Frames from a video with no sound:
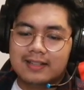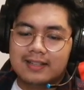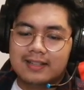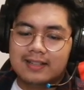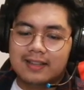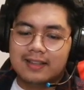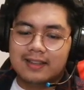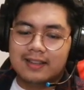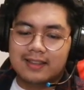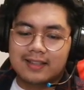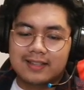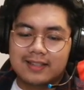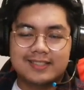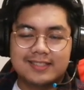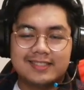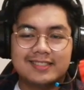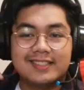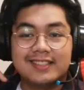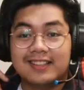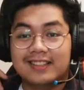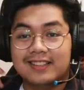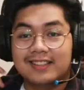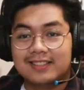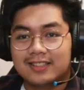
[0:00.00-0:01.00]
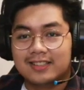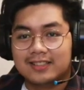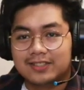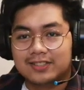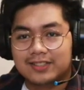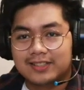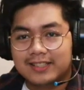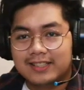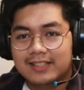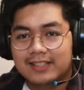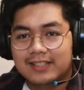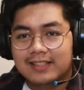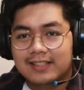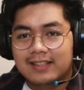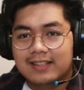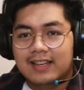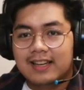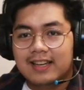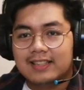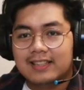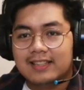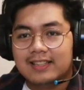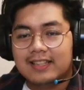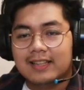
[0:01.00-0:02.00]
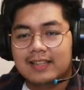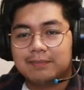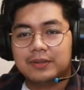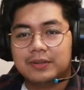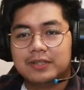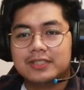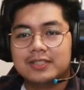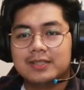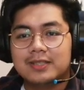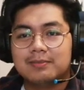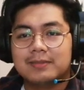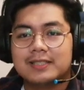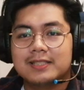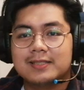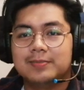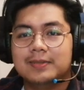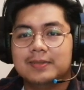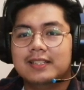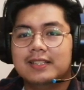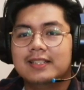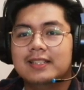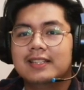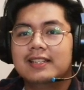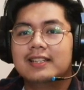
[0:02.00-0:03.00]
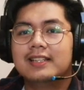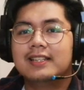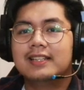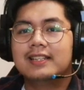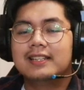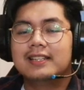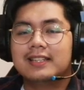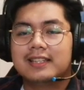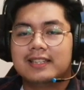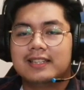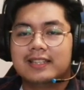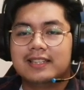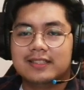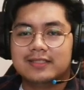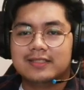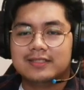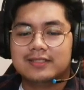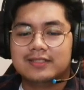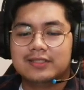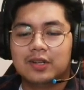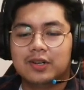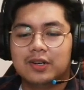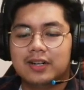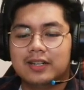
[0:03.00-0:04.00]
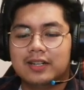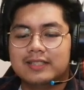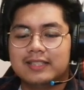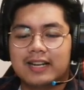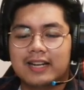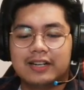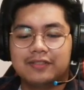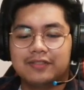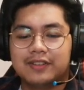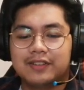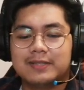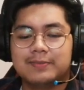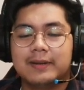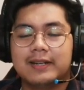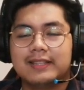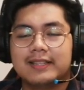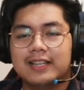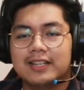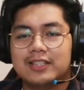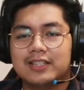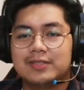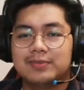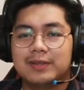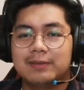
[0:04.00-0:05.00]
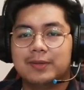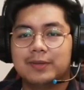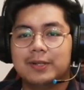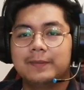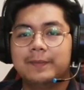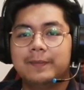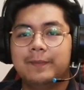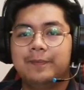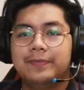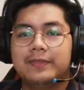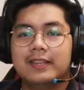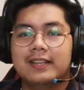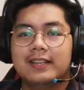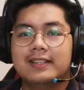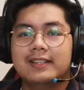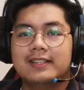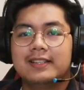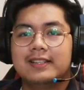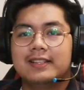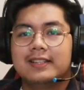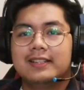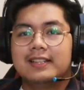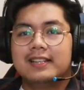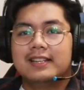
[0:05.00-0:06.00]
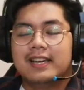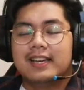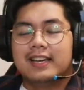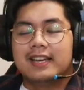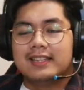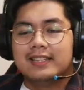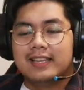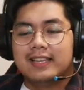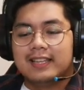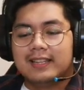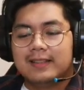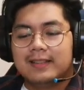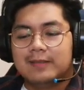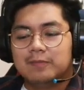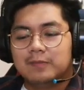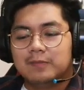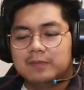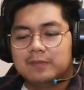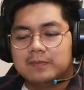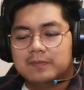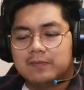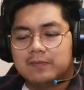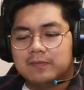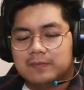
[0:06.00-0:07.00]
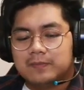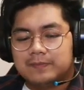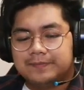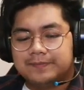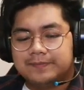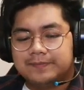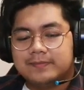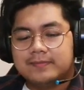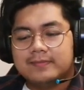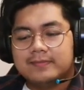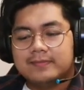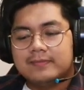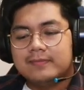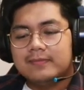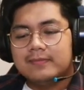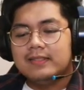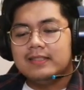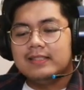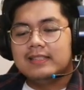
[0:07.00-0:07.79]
thus lottery. And then that person must be killed or sacrificed by the townspeople. And then an